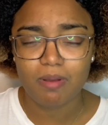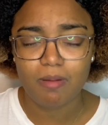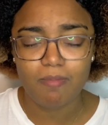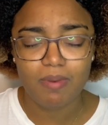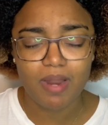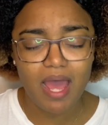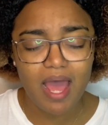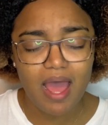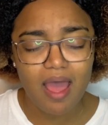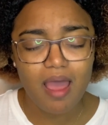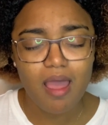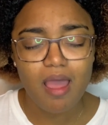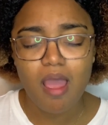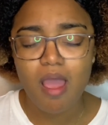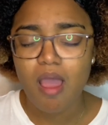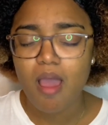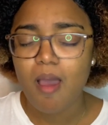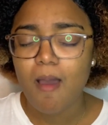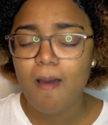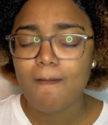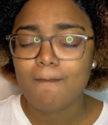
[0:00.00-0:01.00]
blah.
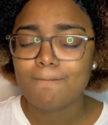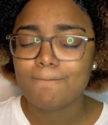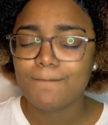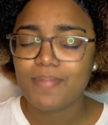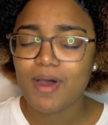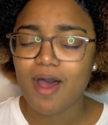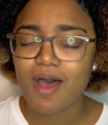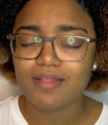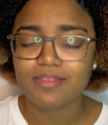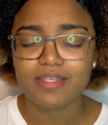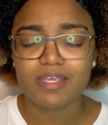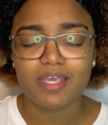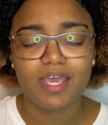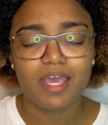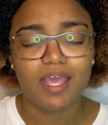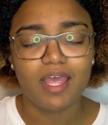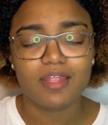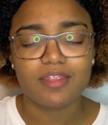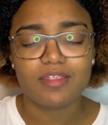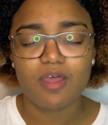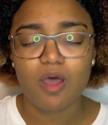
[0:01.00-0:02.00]
But
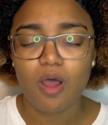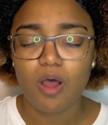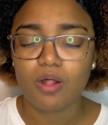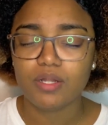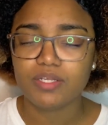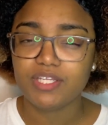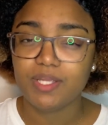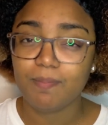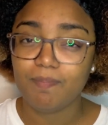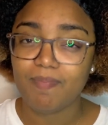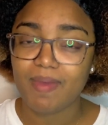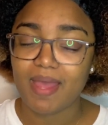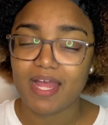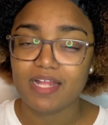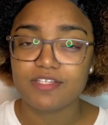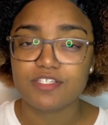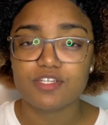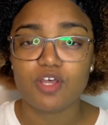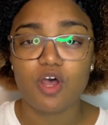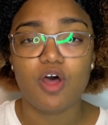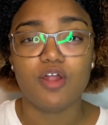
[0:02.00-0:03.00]
it all
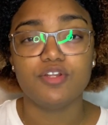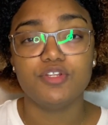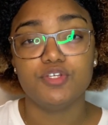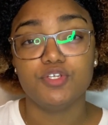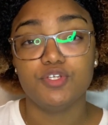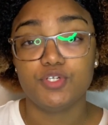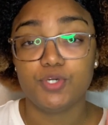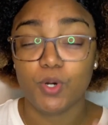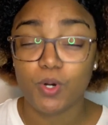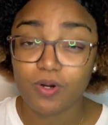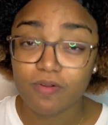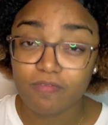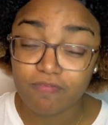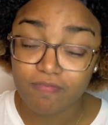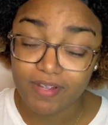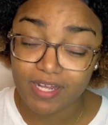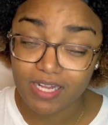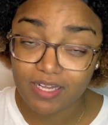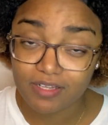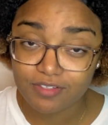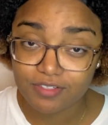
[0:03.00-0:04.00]
depends on your
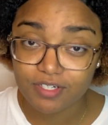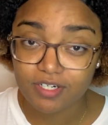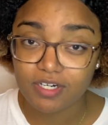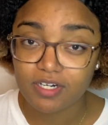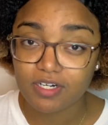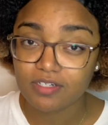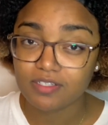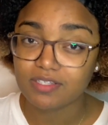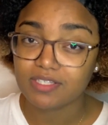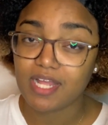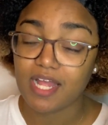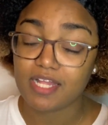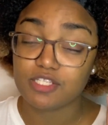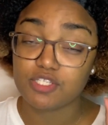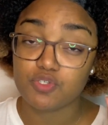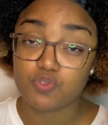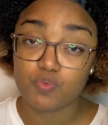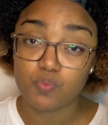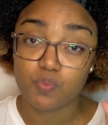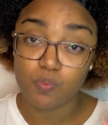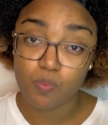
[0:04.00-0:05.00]
filter. That's
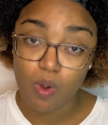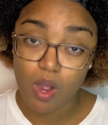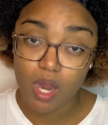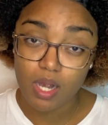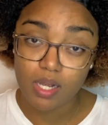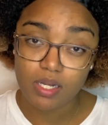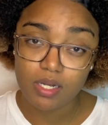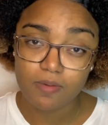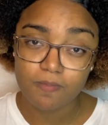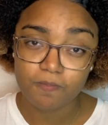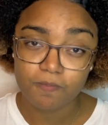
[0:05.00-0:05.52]
one.